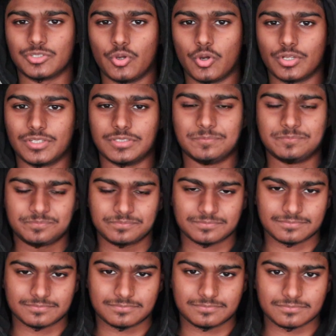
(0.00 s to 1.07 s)
to God.
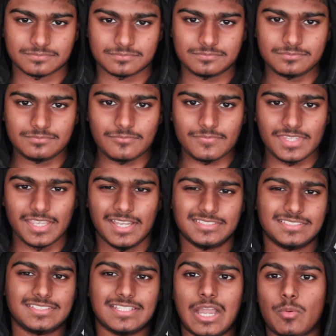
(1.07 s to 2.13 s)
And
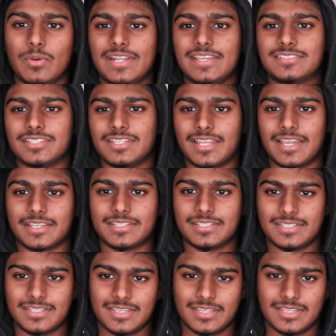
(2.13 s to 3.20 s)
then an hour later, you're like,
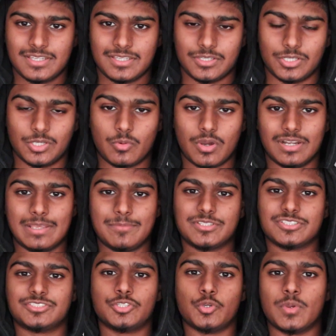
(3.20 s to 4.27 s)
you know what, let me
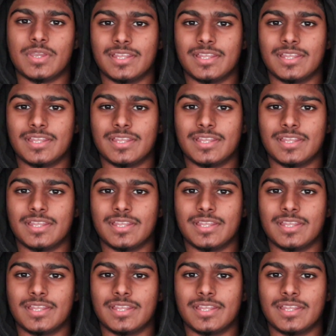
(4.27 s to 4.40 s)
just do